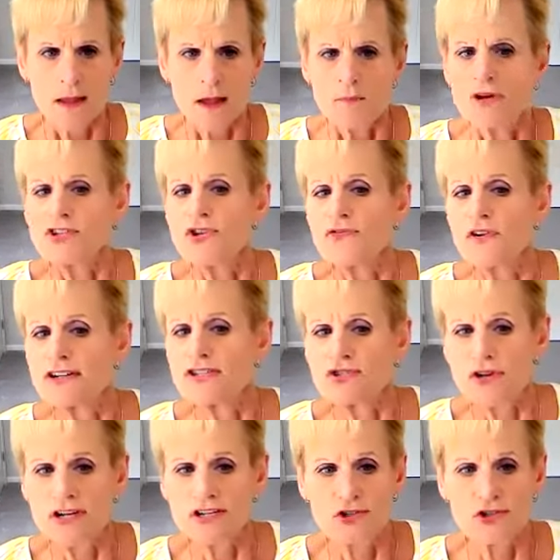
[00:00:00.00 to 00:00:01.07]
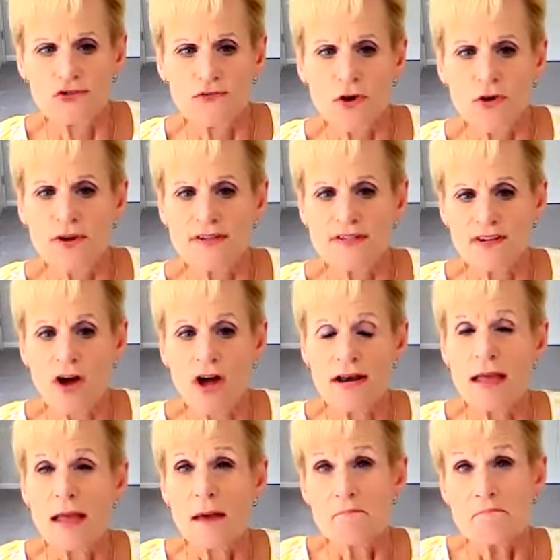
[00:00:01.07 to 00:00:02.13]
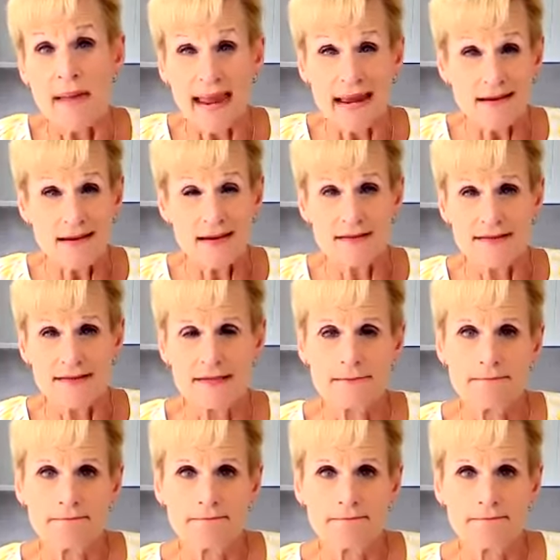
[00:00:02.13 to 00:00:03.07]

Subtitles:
Most of our structures focus on maintenance,